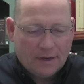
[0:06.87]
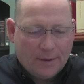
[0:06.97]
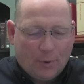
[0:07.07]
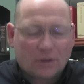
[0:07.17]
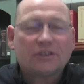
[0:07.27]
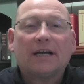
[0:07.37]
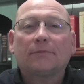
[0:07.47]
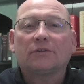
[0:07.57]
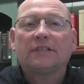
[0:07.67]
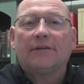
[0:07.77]
In Mark
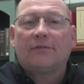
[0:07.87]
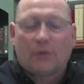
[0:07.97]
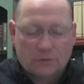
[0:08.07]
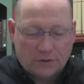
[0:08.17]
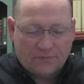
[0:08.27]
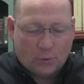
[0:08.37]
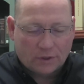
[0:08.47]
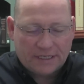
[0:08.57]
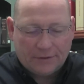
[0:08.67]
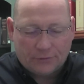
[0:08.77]
chapter 7, verses
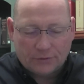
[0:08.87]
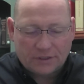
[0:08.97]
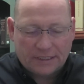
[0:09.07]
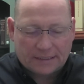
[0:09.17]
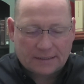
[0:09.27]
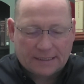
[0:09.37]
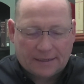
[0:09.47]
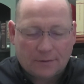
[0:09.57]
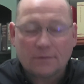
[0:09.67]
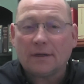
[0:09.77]
14 through 16,